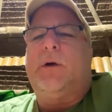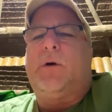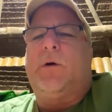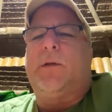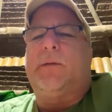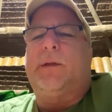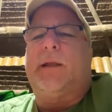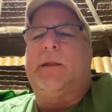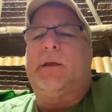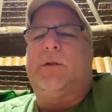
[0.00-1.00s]
Or
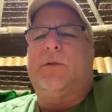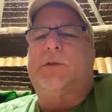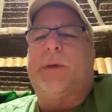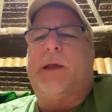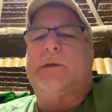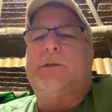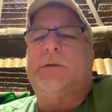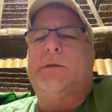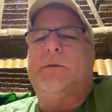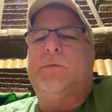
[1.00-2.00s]
that little space
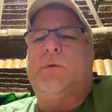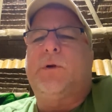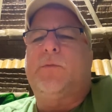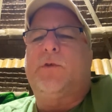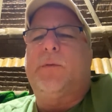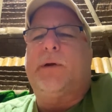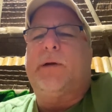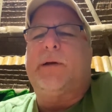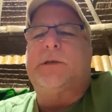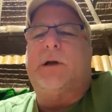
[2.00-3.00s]
where Marine
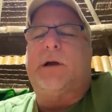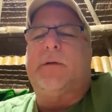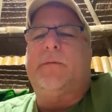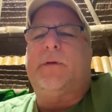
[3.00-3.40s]
barracks are.